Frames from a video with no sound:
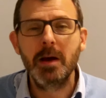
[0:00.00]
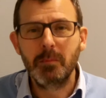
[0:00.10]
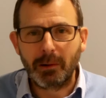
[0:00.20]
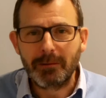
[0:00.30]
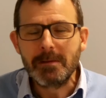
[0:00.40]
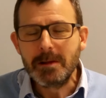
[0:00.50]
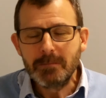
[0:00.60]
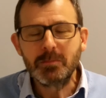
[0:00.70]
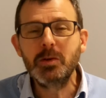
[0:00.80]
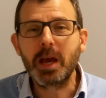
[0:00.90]
But
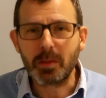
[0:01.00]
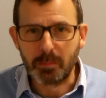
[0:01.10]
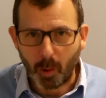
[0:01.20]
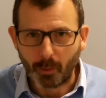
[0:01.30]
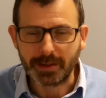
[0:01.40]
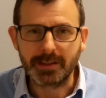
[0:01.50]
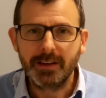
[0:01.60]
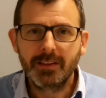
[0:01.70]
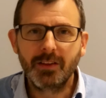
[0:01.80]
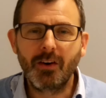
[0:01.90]
you get the point,
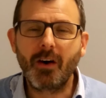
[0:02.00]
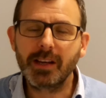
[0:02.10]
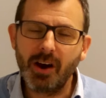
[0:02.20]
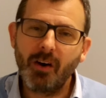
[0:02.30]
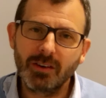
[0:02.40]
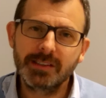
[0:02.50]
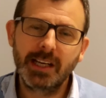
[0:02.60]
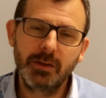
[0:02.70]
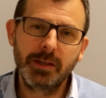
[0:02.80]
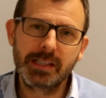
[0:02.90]
that I can't
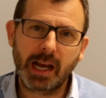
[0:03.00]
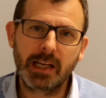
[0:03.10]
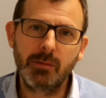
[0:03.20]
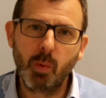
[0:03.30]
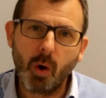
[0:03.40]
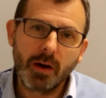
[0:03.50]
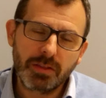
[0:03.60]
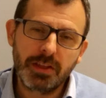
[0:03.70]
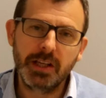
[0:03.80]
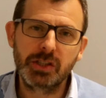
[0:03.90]
tell you exactly what
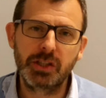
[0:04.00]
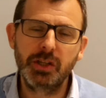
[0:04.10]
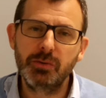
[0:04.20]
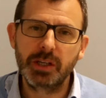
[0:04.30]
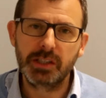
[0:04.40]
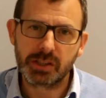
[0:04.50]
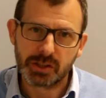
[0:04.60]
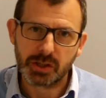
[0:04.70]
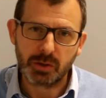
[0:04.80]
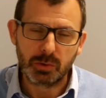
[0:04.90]
things that you need to
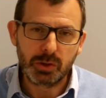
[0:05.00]
do.